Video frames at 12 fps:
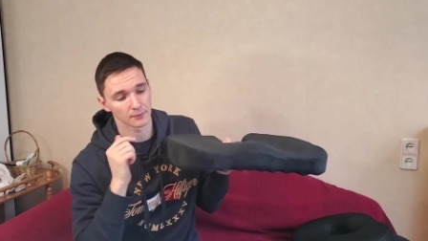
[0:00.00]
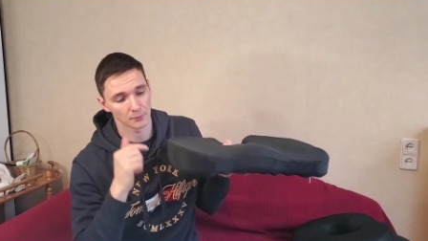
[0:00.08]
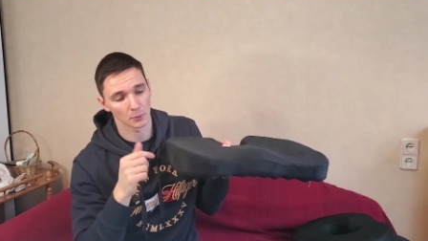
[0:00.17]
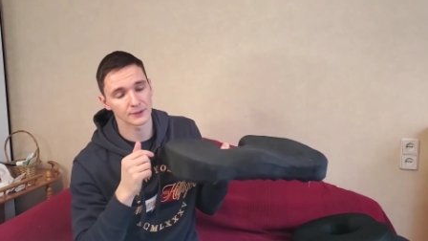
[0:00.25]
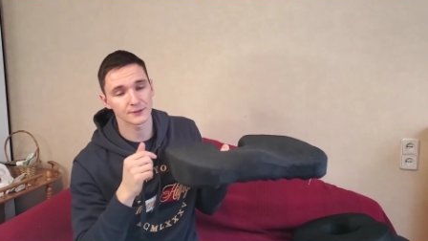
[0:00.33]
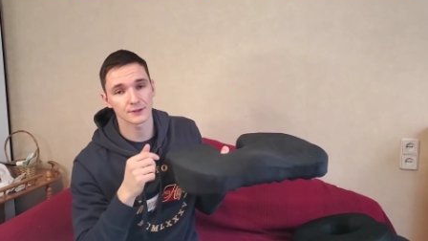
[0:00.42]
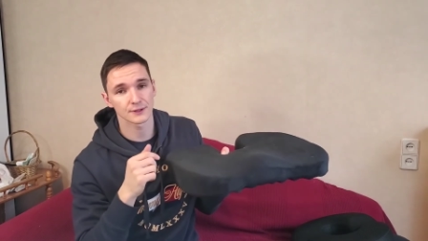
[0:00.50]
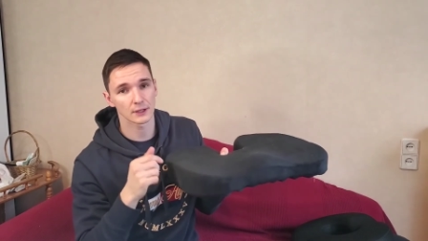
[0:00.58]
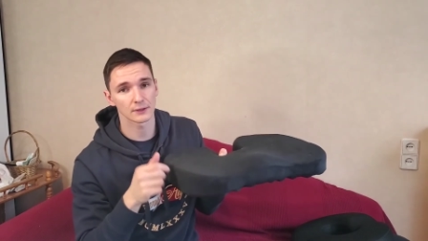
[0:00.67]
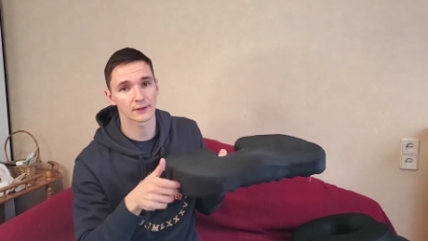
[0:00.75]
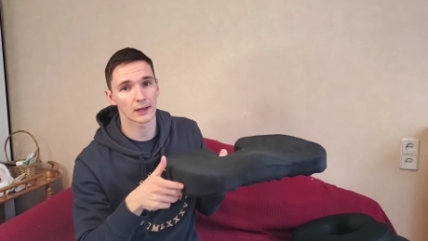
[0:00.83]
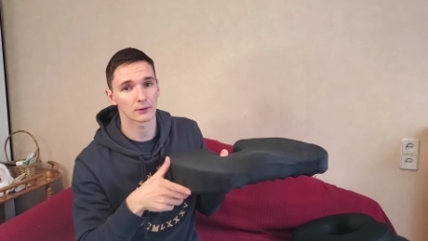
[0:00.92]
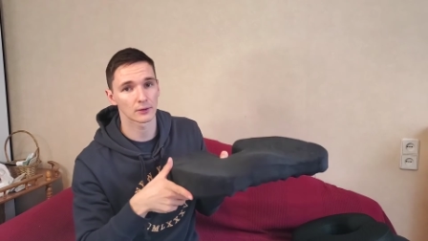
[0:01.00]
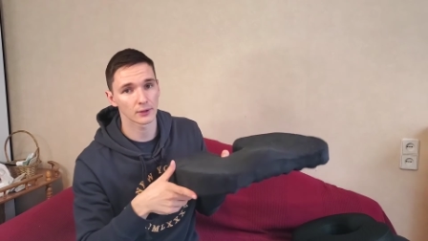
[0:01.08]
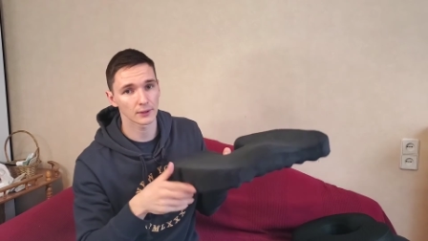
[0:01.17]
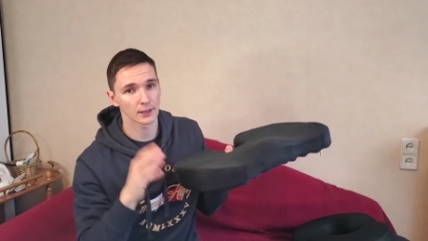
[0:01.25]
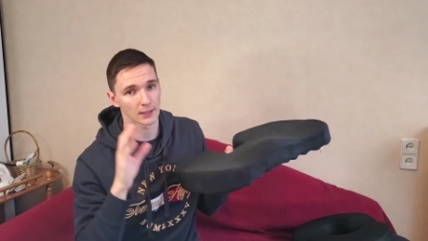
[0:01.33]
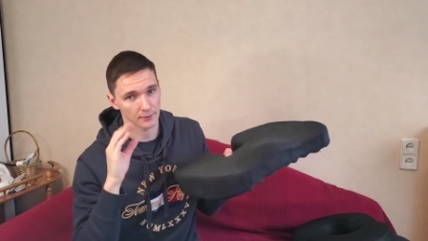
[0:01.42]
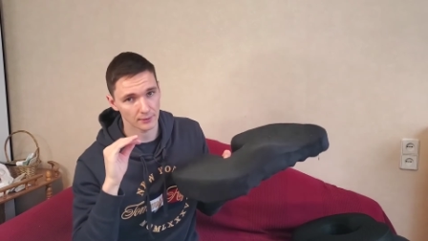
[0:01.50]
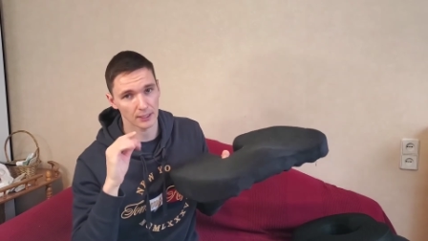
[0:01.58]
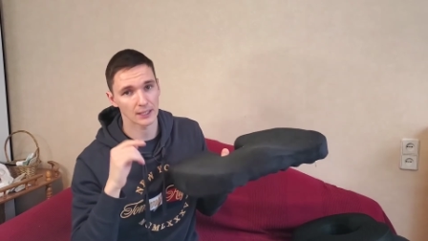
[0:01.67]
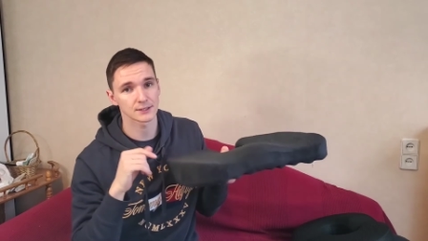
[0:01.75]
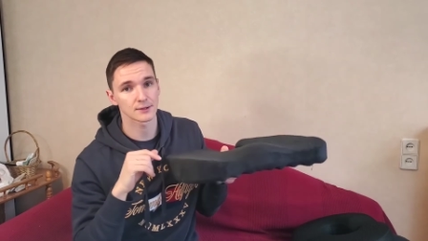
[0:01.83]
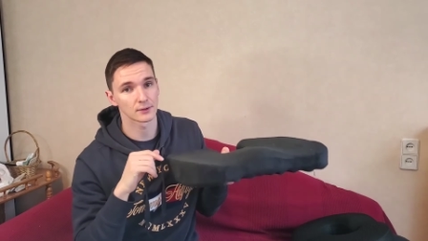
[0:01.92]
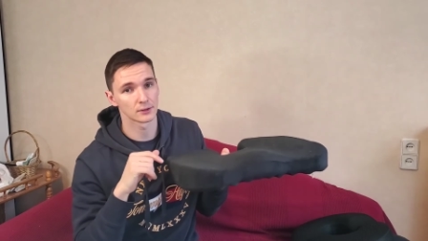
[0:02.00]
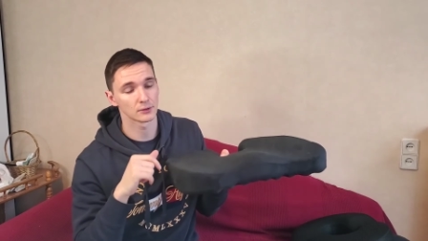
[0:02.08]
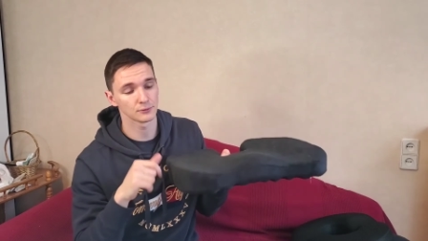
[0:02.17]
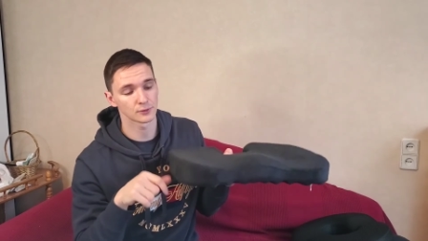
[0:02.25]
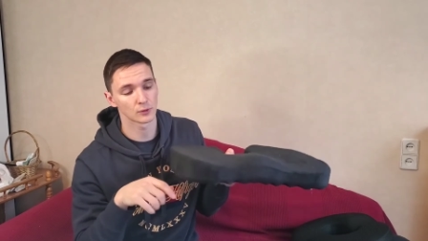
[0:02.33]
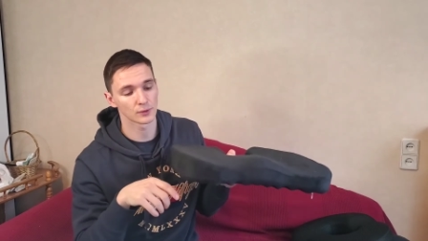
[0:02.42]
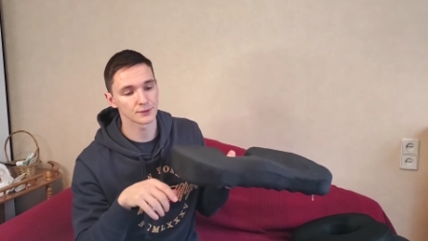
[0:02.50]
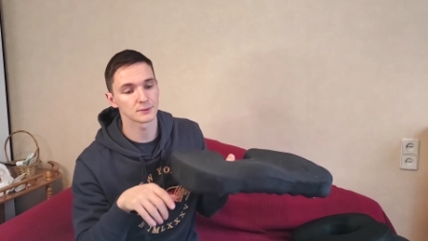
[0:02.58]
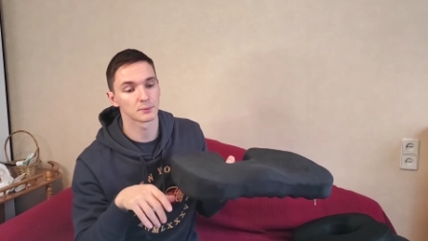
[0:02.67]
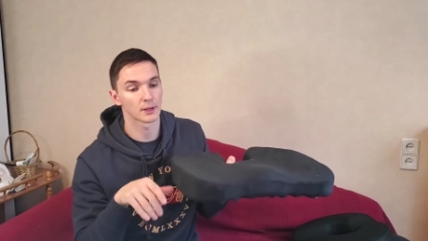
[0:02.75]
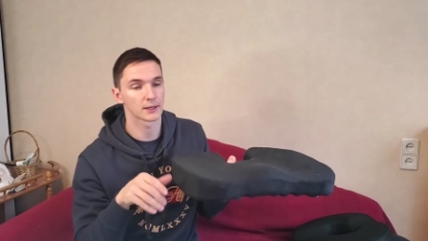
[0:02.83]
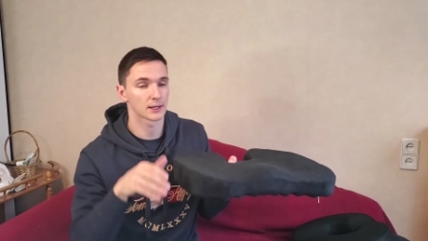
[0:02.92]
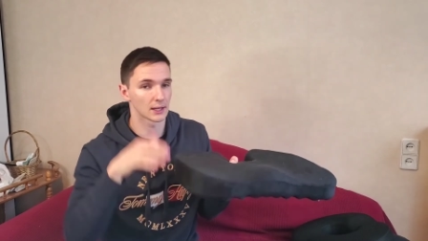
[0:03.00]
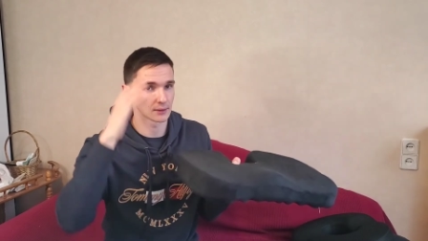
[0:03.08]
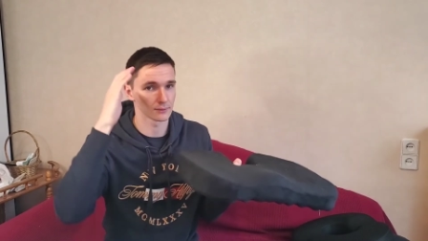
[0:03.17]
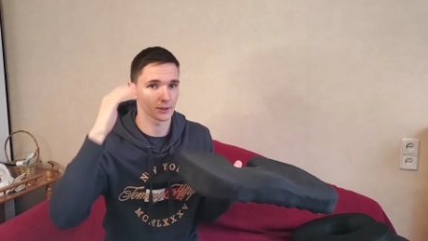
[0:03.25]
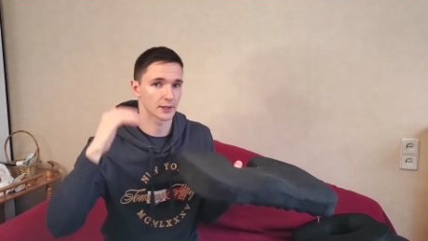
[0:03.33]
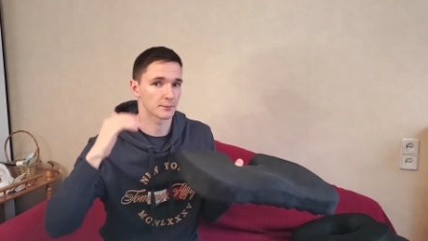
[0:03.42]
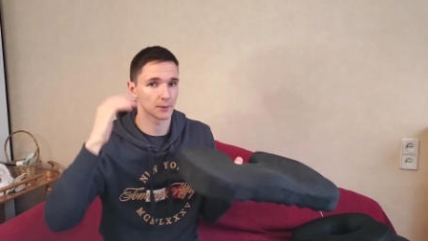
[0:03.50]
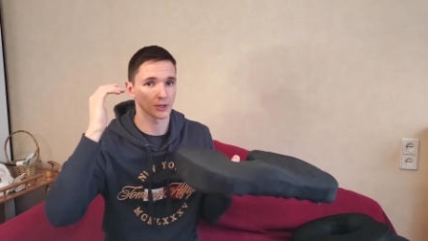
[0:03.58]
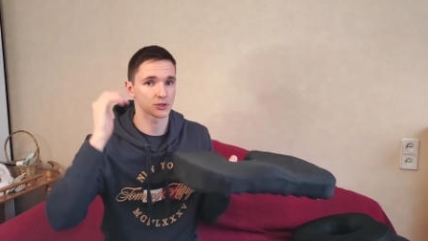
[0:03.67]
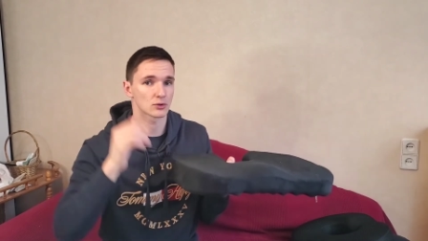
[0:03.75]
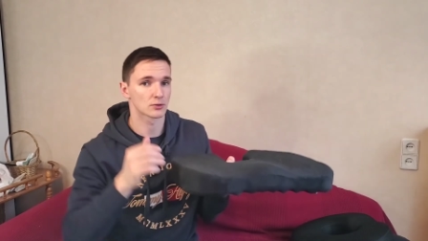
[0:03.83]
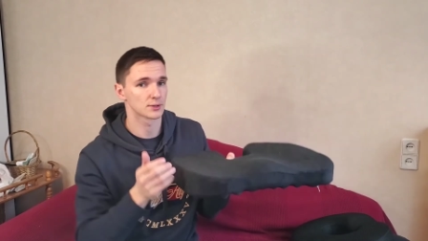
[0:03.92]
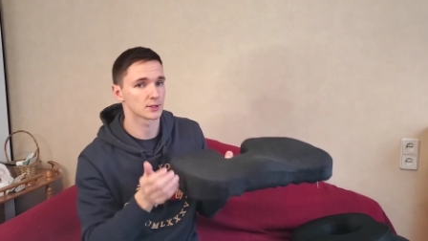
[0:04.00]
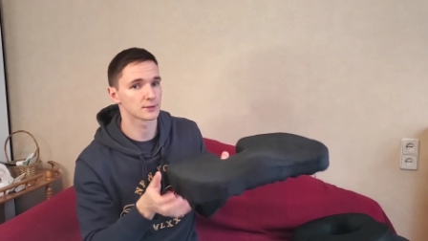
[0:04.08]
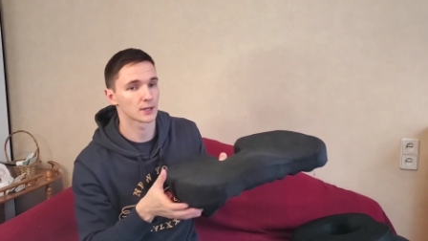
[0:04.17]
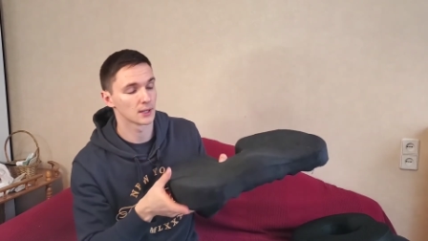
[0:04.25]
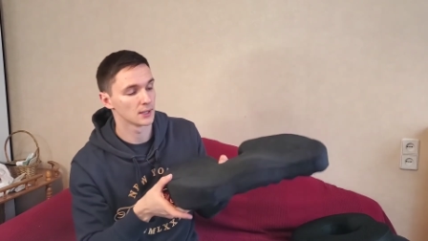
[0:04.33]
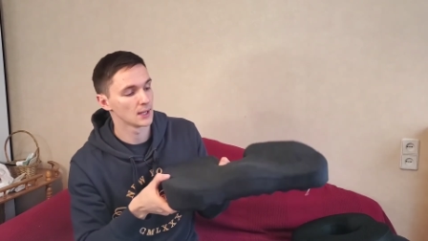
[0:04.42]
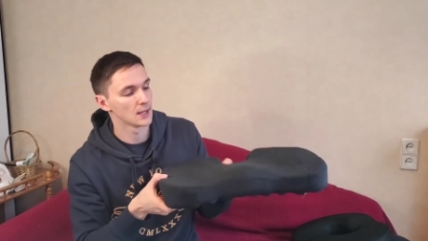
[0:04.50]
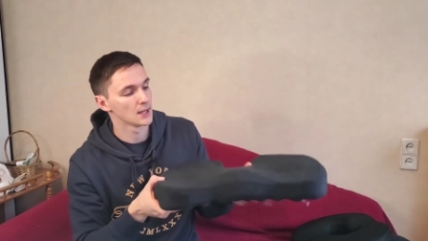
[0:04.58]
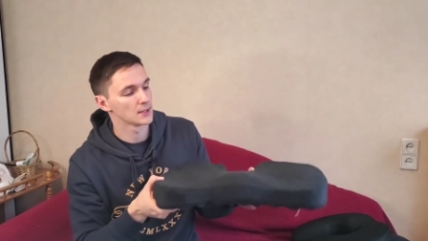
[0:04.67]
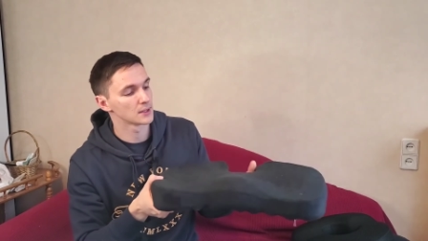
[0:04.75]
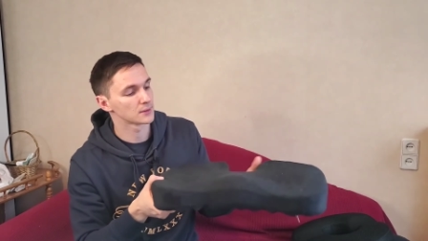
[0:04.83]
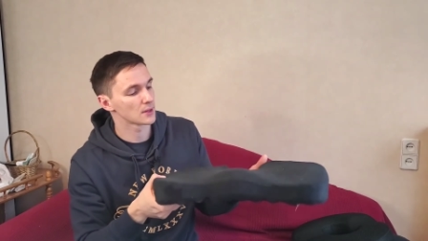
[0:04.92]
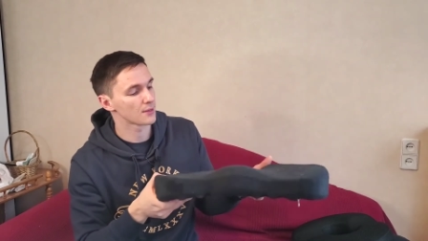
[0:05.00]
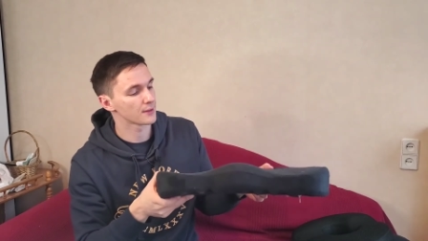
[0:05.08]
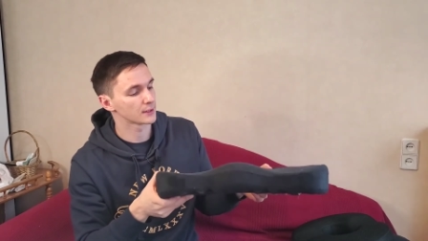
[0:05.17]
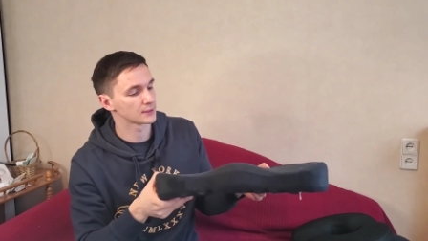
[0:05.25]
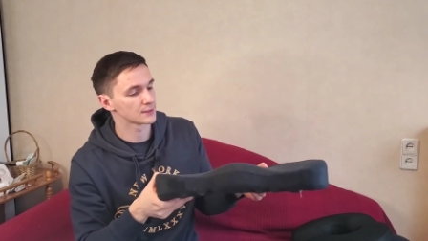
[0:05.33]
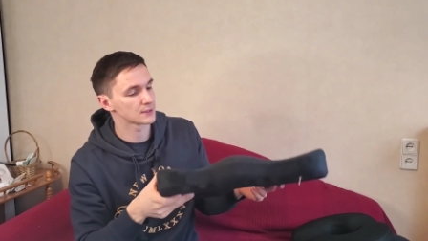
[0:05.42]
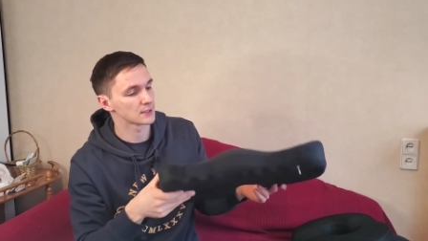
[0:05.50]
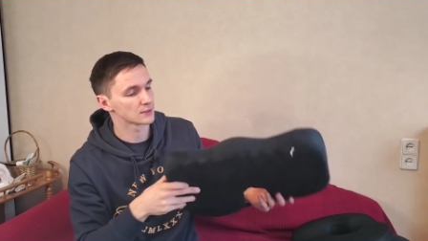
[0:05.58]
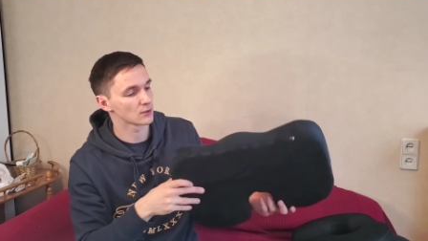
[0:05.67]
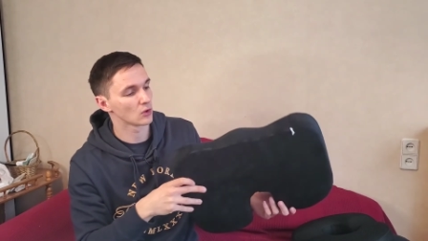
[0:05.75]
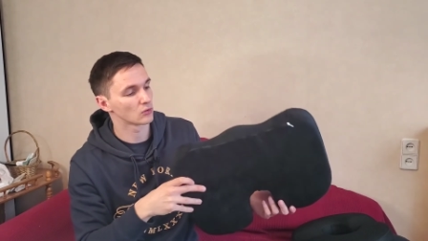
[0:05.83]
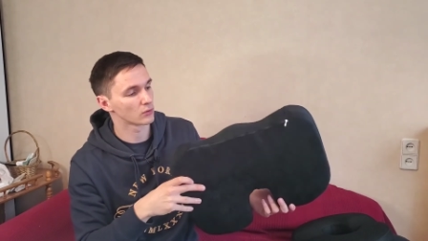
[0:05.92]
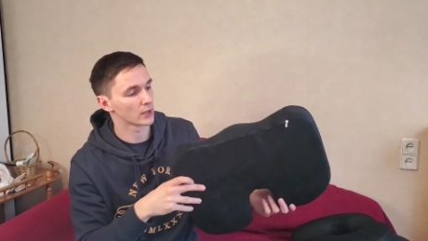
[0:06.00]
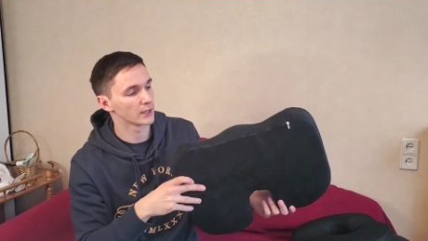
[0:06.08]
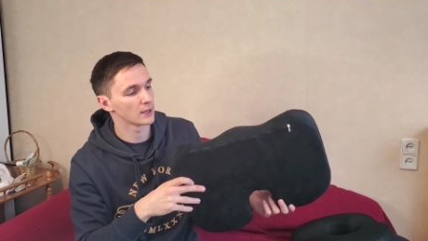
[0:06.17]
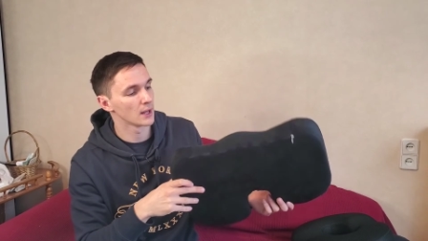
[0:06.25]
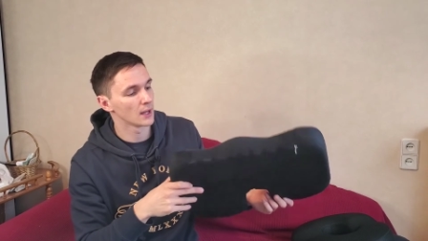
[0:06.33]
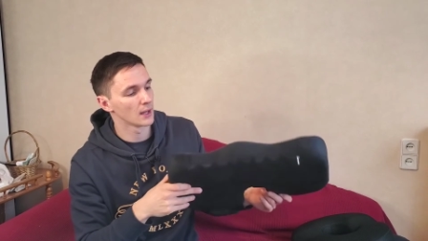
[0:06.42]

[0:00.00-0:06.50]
Once you sit down on it, it gets thinner, of course, but again, like make sure that the, that the thickness is all right,